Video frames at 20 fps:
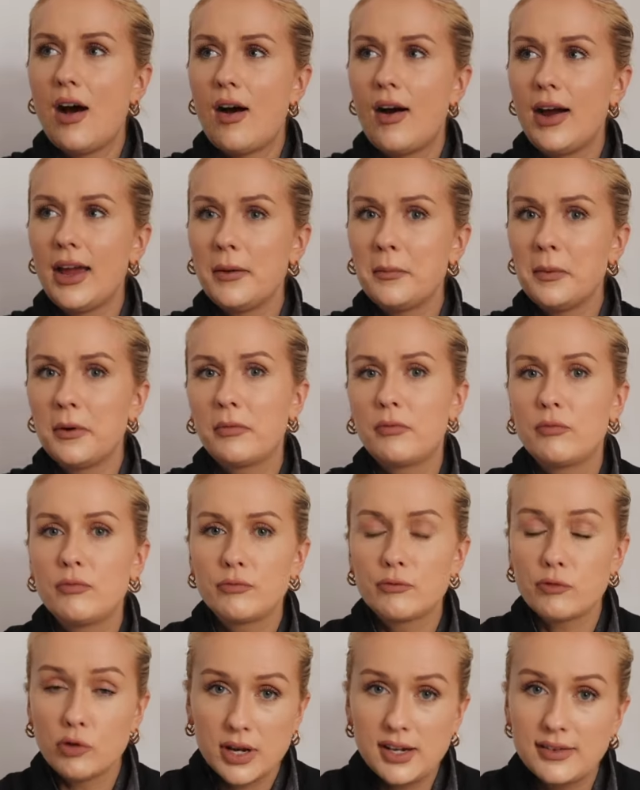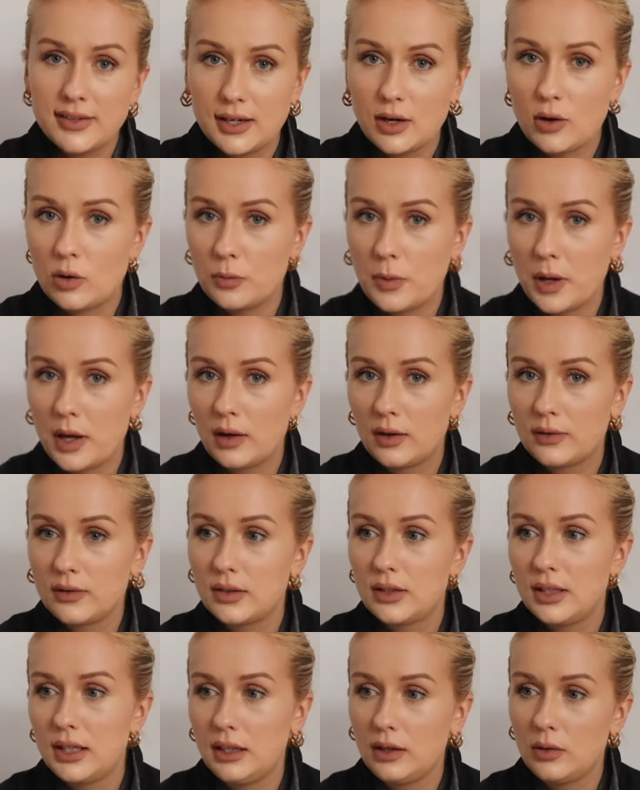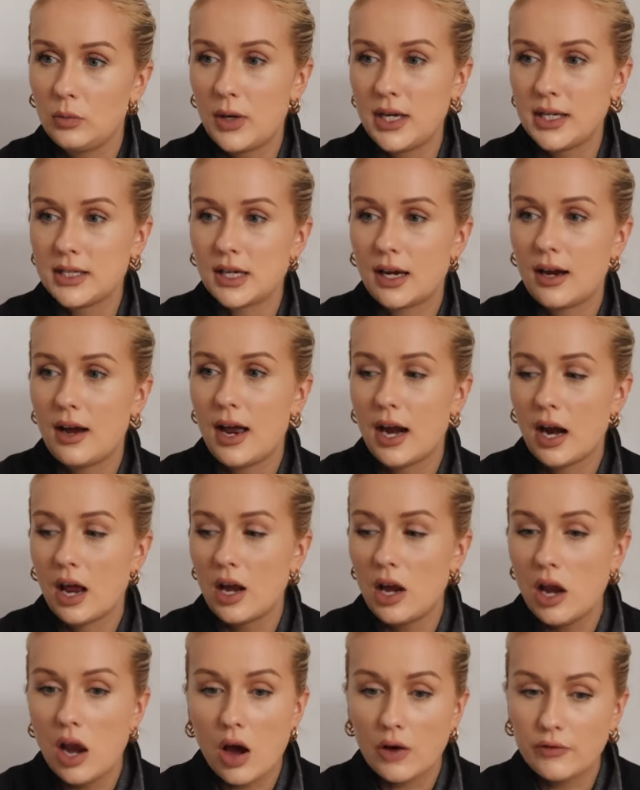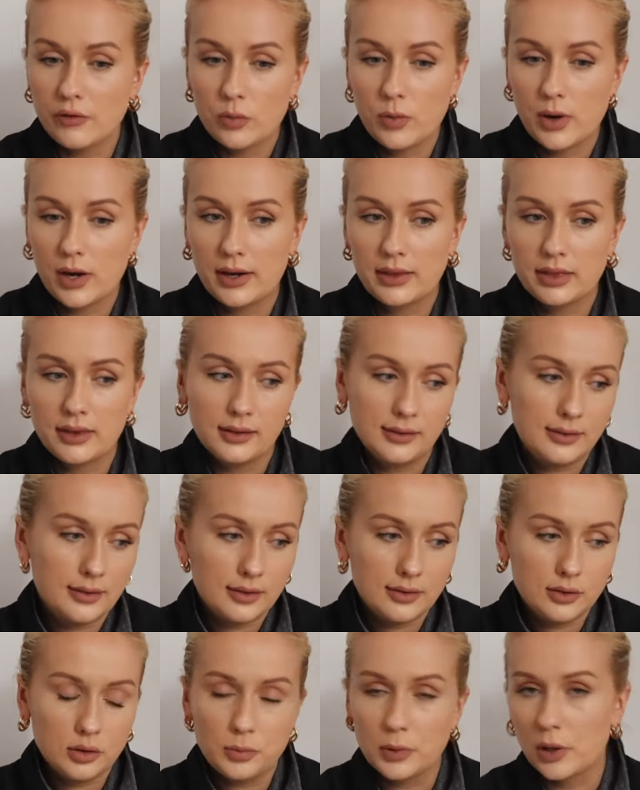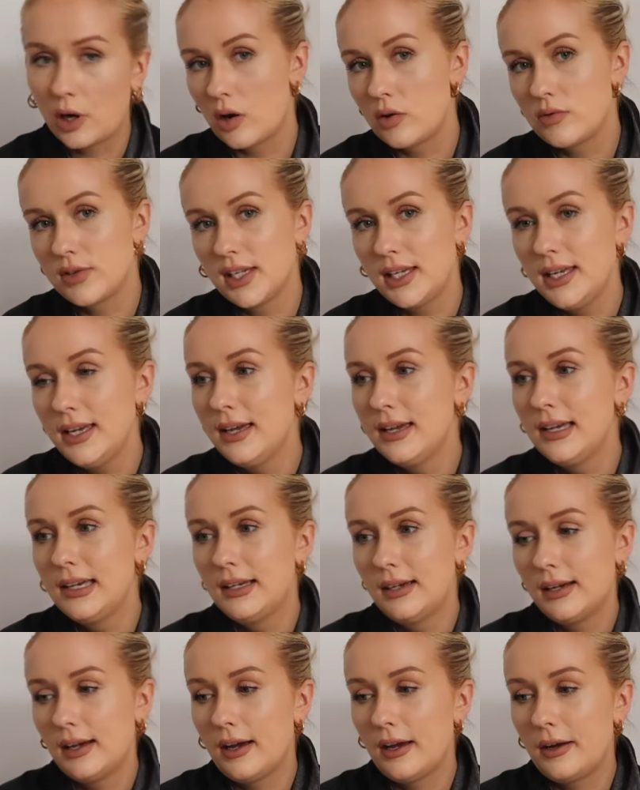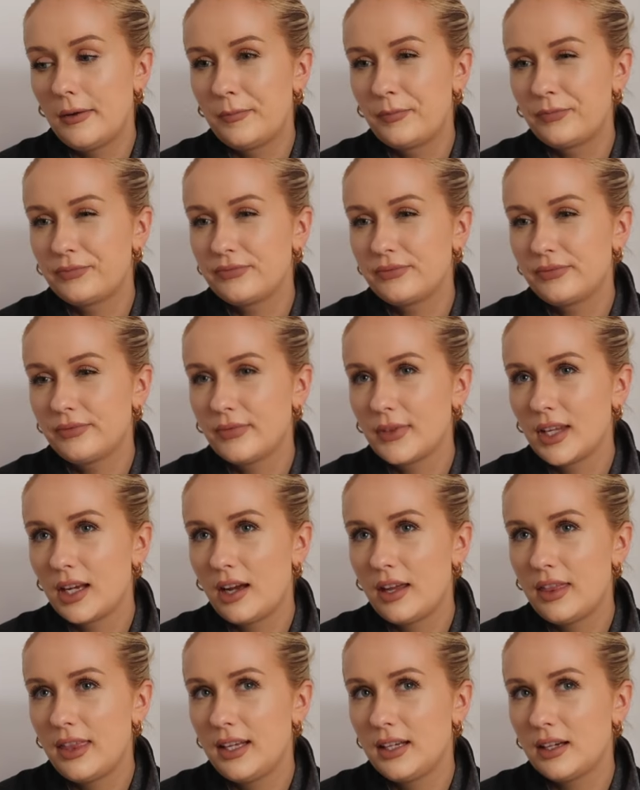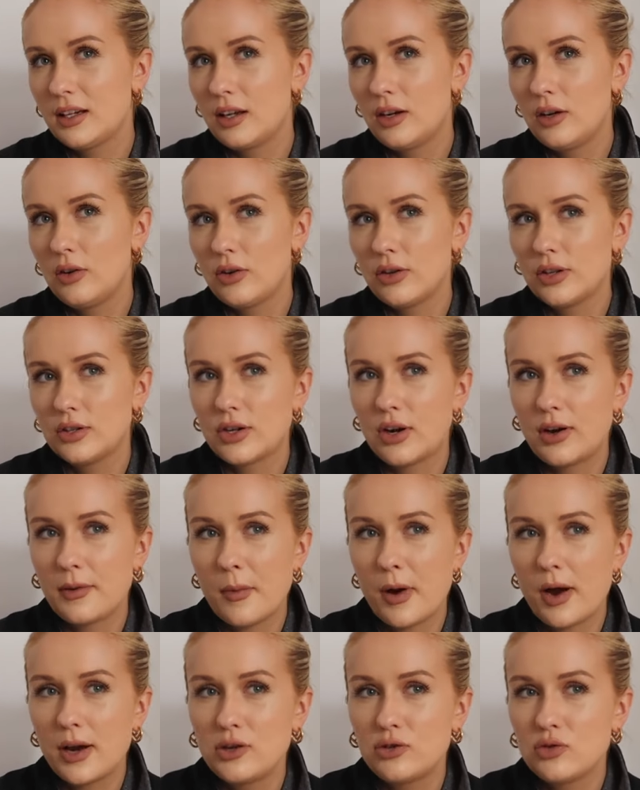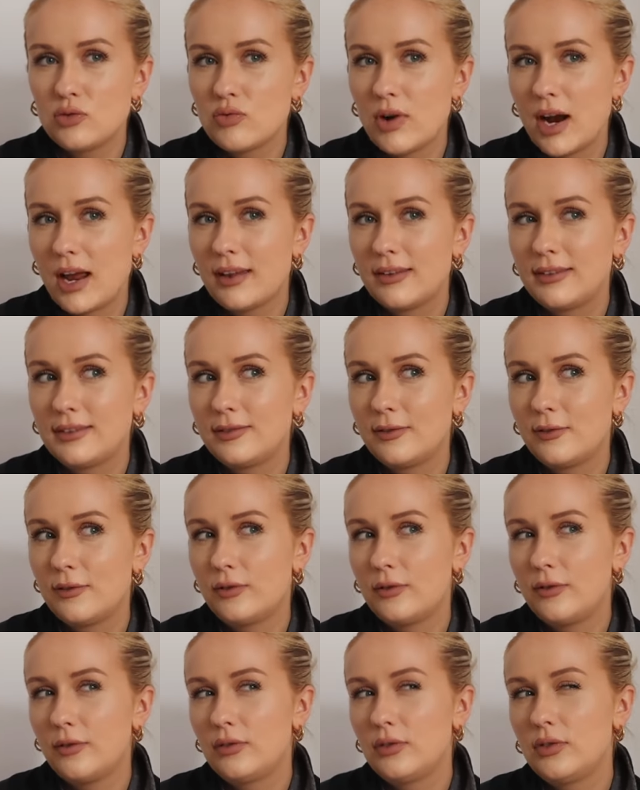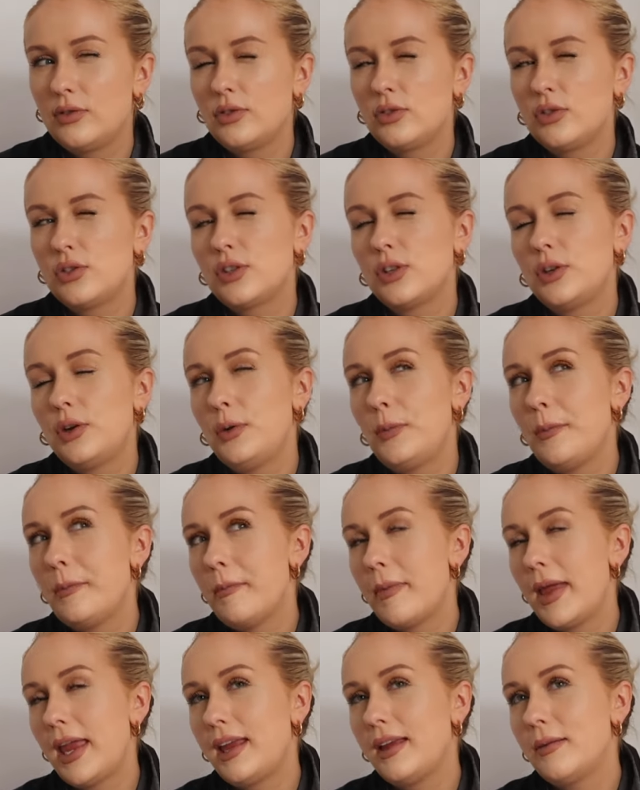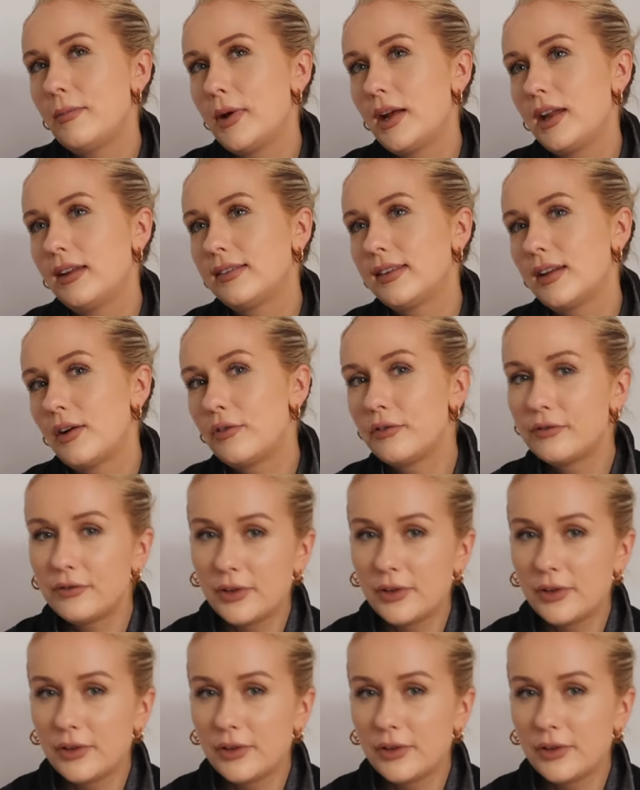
I am a freezing cold person in the winter and I love wearing things that are super cozy. Um, I think a lot of the time I dress to make myself